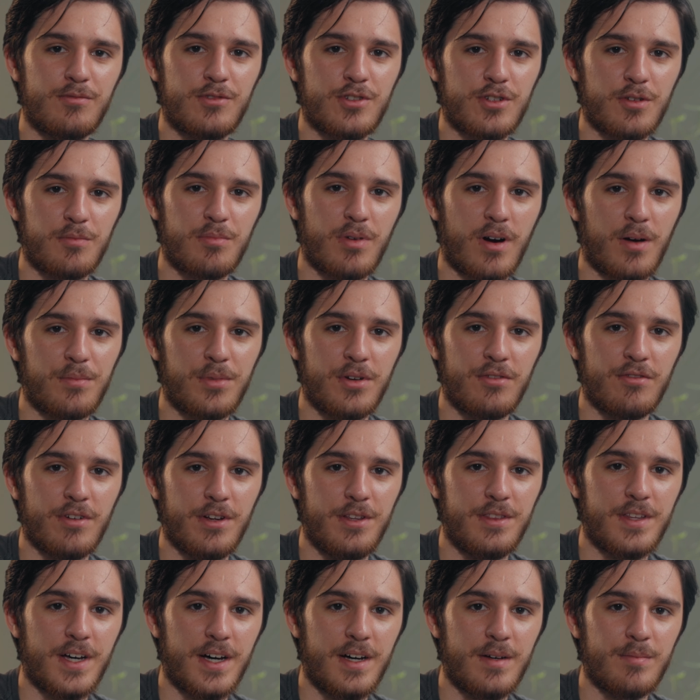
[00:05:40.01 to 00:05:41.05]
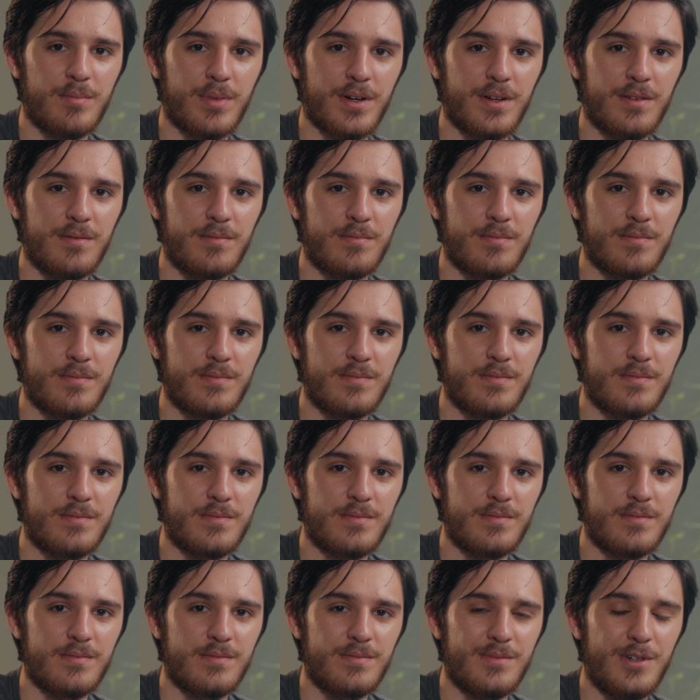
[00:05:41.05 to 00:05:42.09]
should probably read that, but
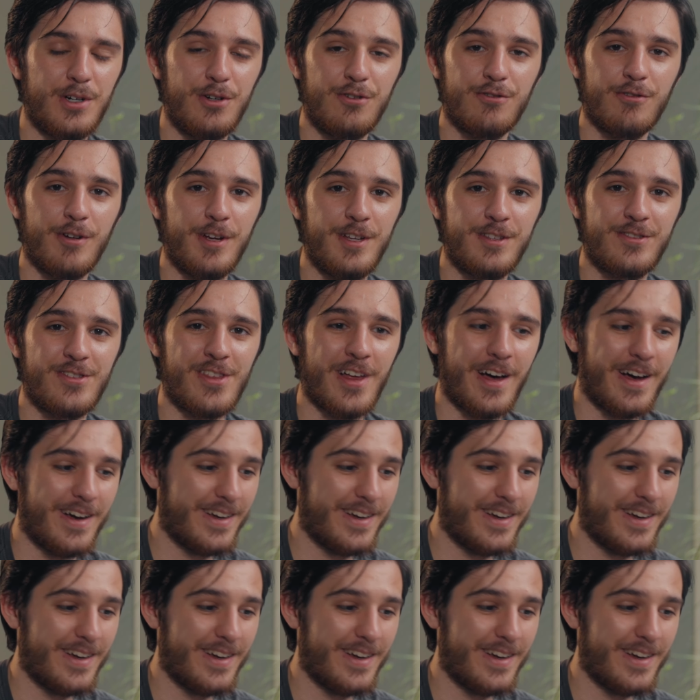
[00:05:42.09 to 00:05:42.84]
who reads that?